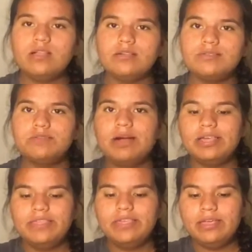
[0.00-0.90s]
So
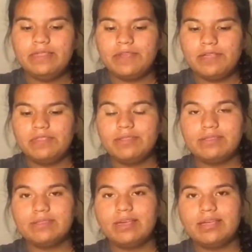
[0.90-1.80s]
I think that
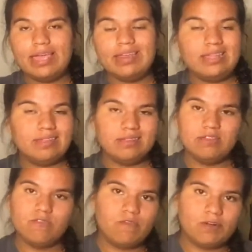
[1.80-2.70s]
this, again, is a
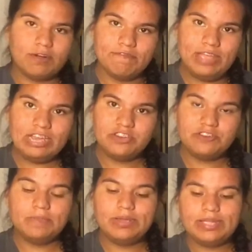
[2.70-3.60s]
little
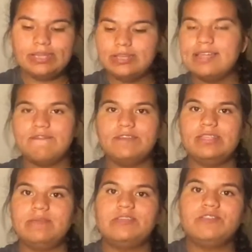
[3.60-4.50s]
far-fetched, but it could
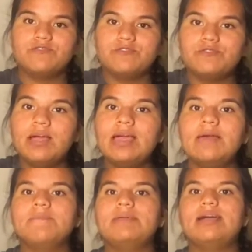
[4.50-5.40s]
definitely be true
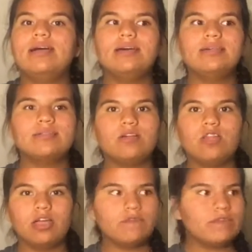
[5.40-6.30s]
because a
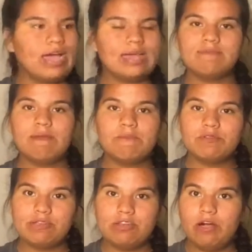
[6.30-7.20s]
lot of cast
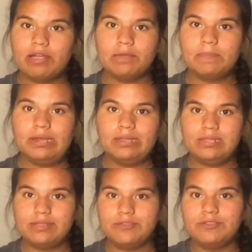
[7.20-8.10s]
members are talking about a
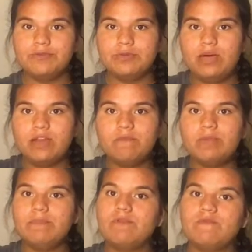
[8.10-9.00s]
season 2. A lot of
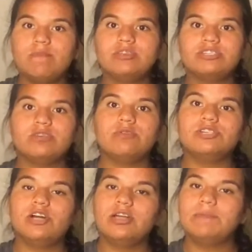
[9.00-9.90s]
people from the show are
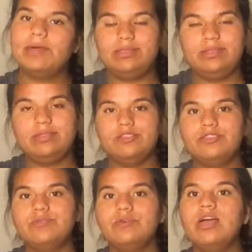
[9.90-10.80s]
talking about a season
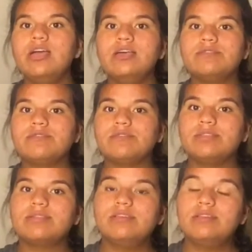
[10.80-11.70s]
2. So
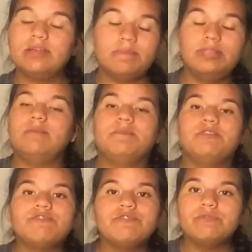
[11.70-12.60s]
this could completely
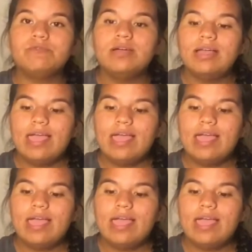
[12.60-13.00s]
be true,